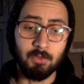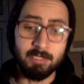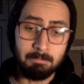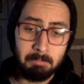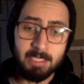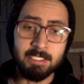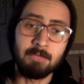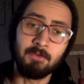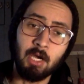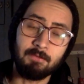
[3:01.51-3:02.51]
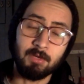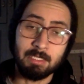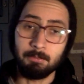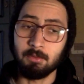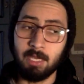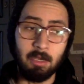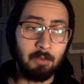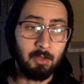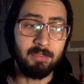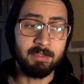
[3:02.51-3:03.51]
it's amazing if you have, for example, I
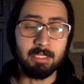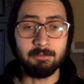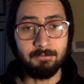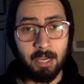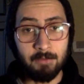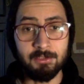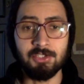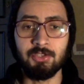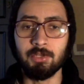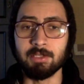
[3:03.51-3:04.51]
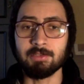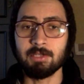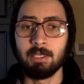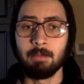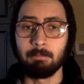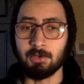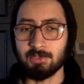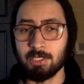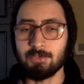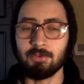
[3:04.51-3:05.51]
really think that 5 students per
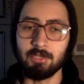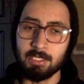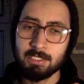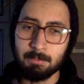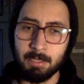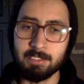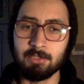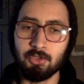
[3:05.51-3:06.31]
session is amazing.